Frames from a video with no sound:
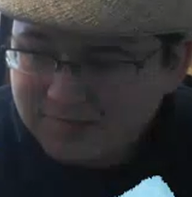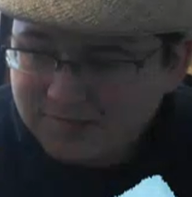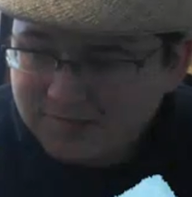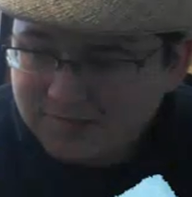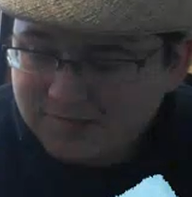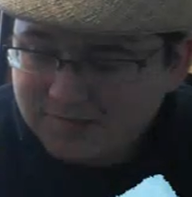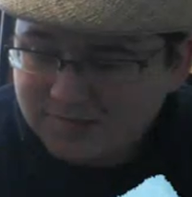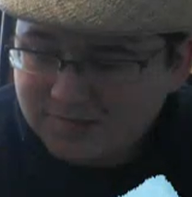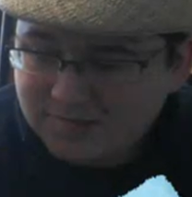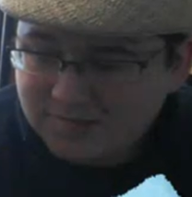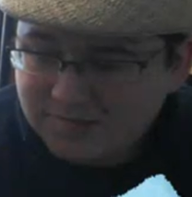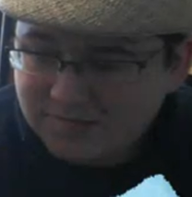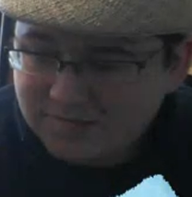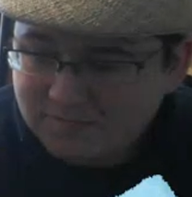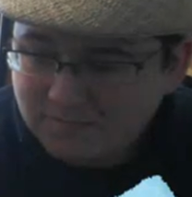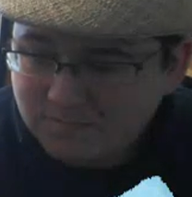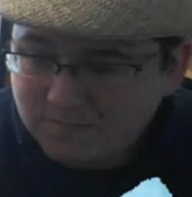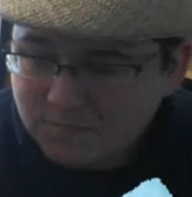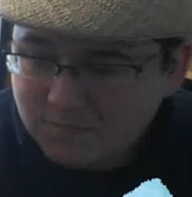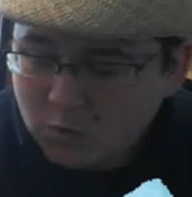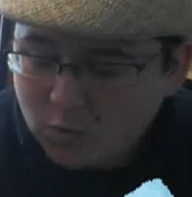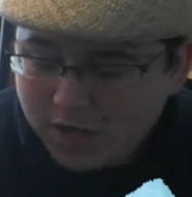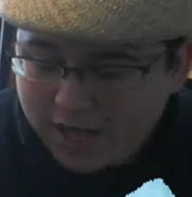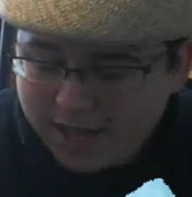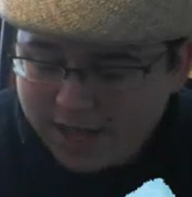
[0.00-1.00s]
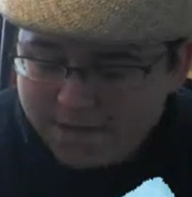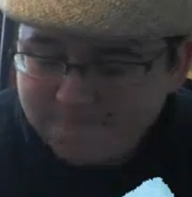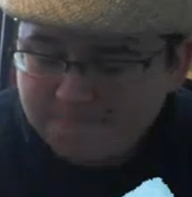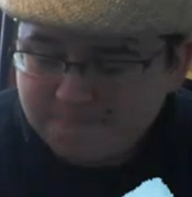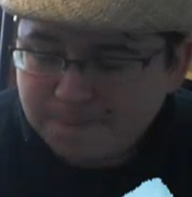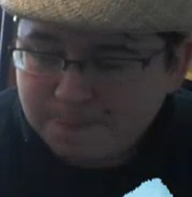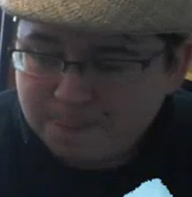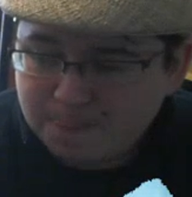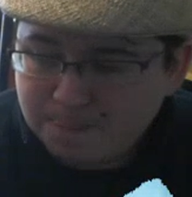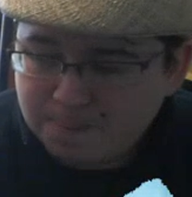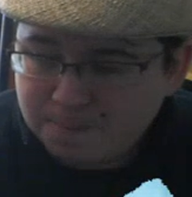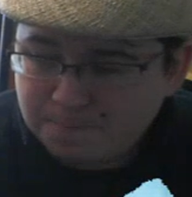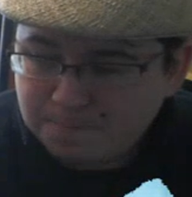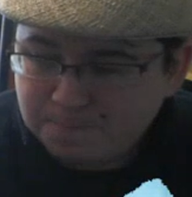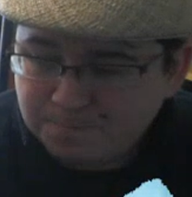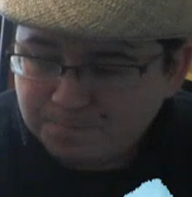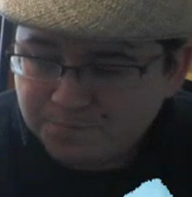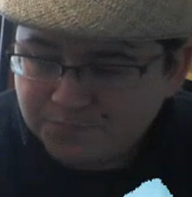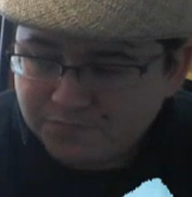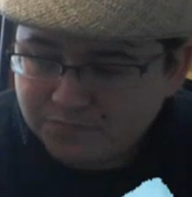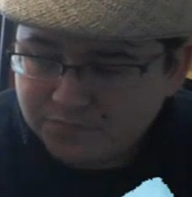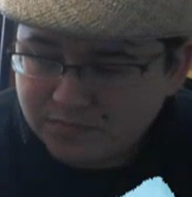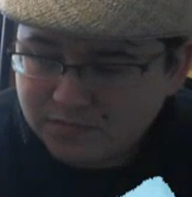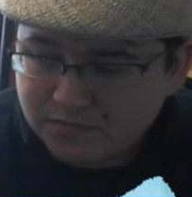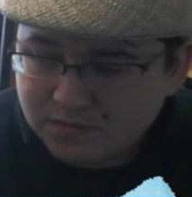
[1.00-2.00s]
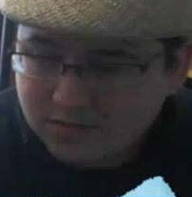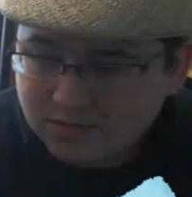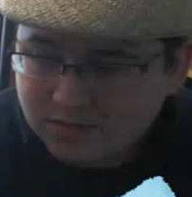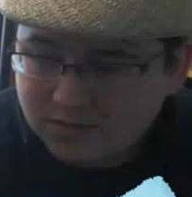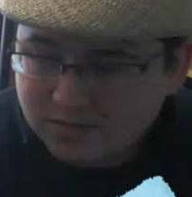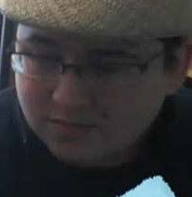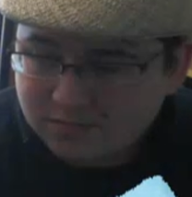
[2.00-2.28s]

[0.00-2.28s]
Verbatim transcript: Um, okay. In the sense of like